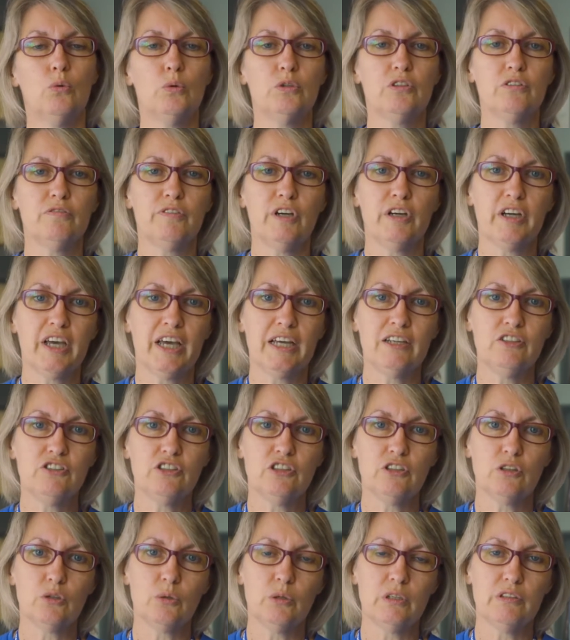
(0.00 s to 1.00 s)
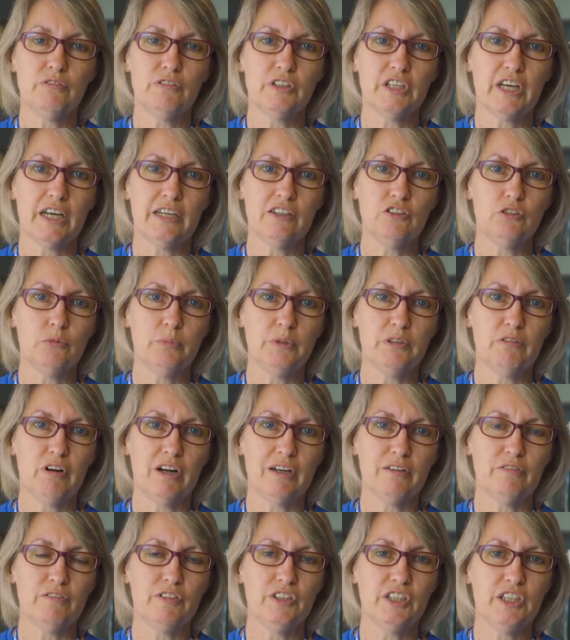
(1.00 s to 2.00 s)
would a vocational qualification be
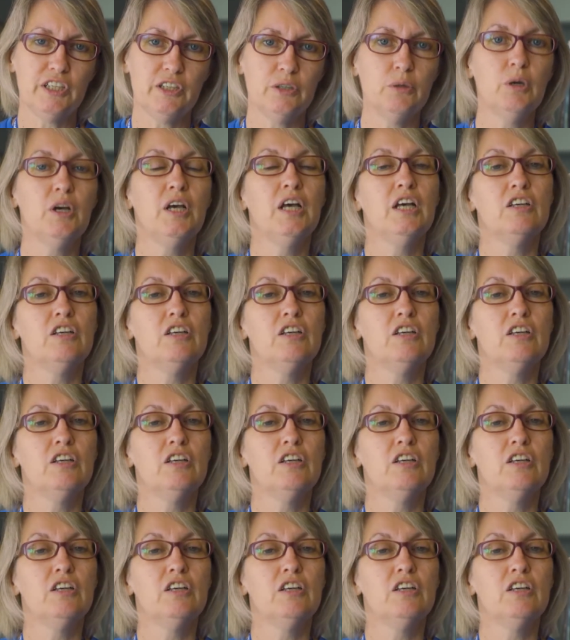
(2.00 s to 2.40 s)
right for you?